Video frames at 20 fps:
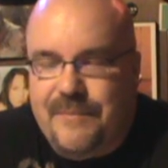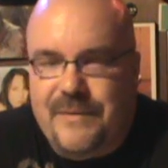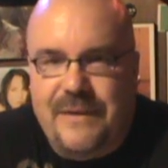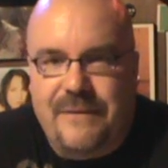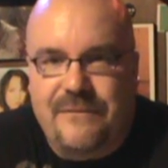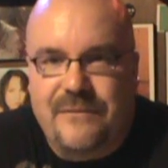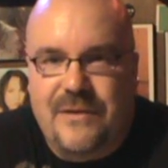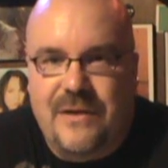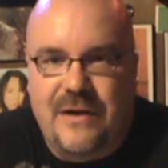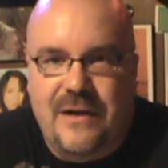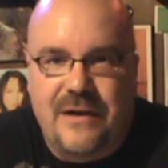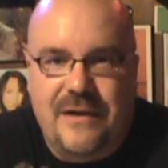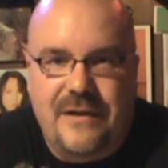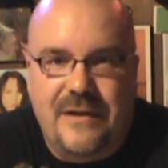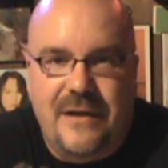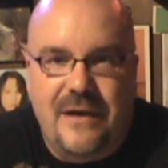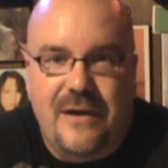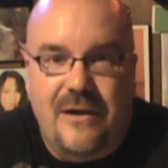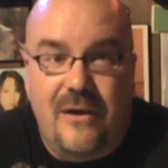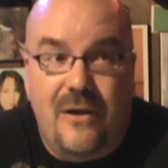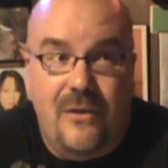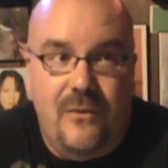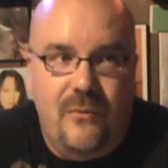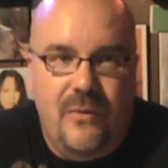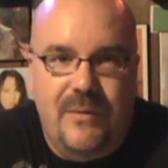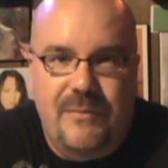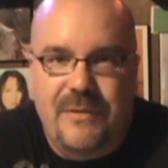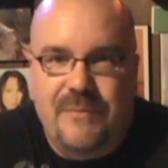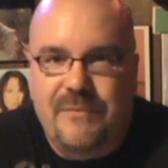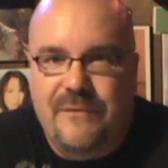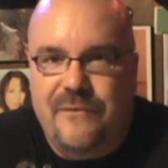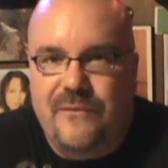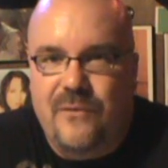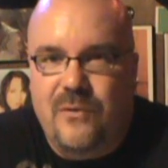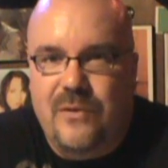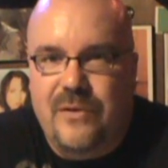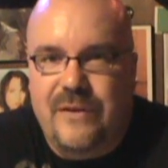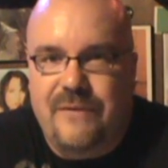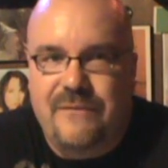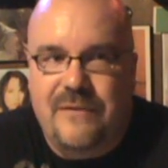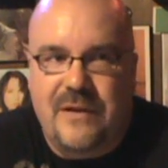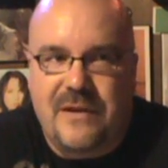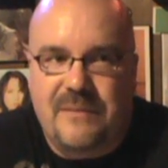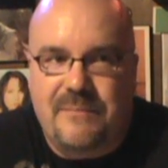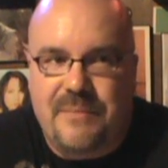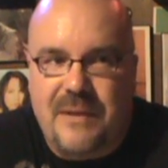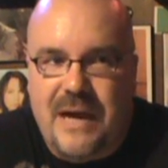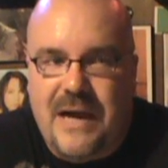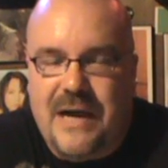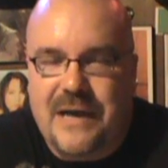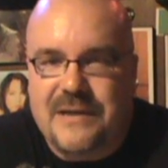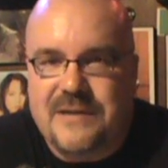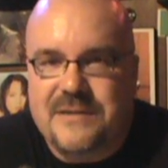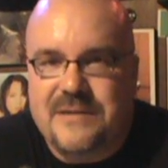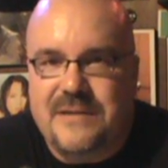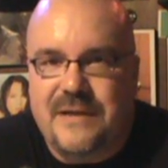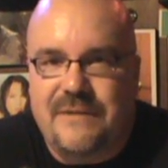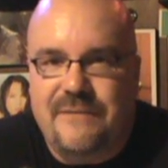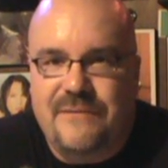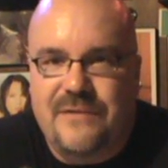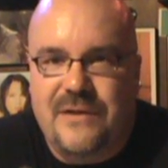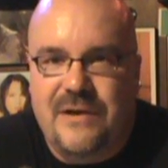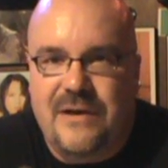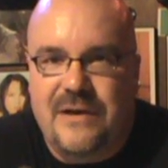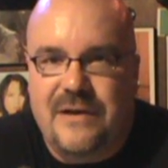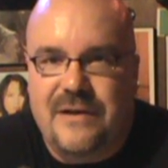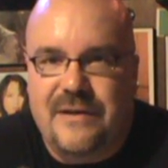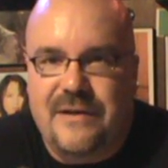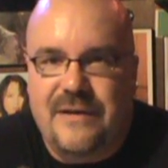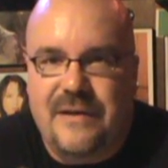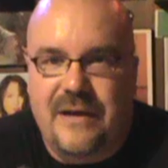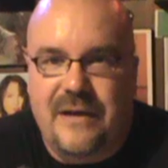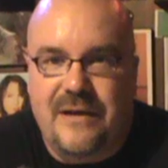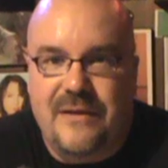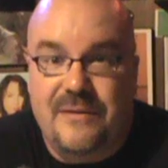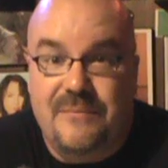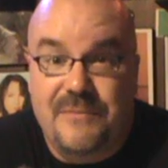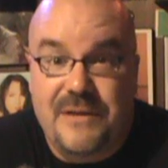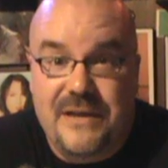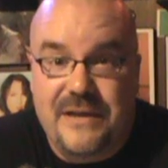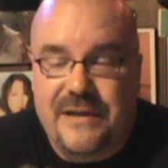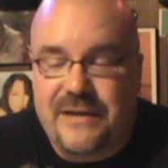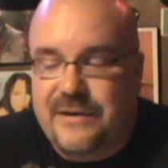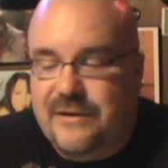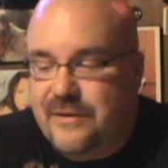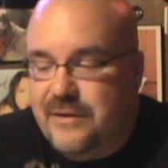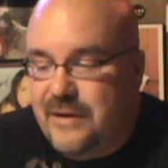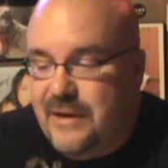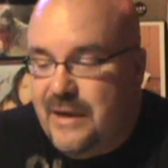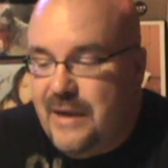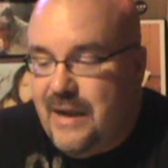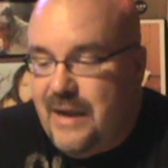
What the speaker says: They've done All Women before, they've done A Box, they've done The Meat Eater,